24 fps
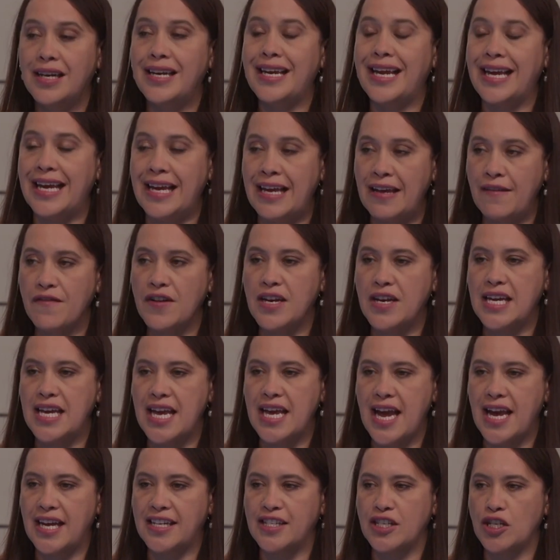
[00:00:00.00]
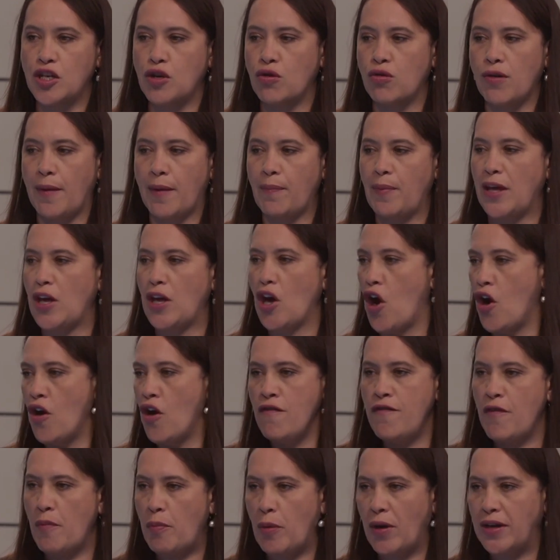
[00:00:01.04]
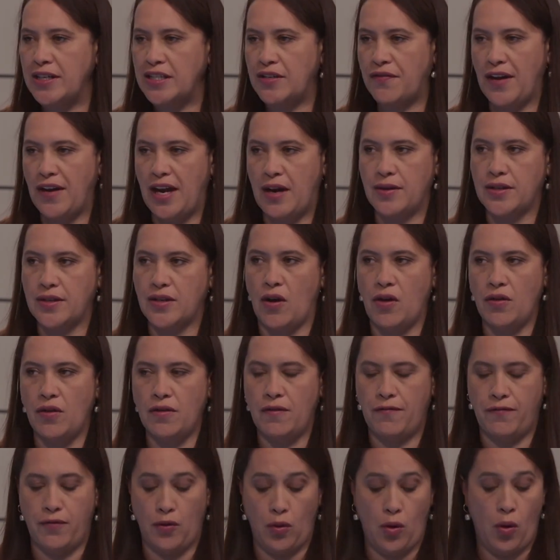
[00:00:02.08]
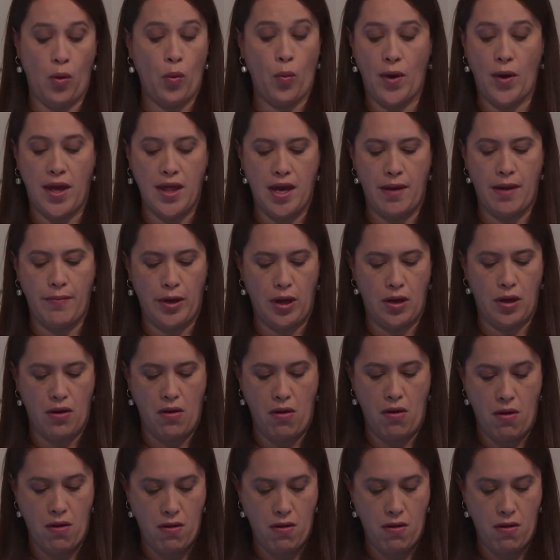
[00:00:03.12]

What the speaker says: Leave Leanne's crappy, overpriced flowers on the floor where they belong.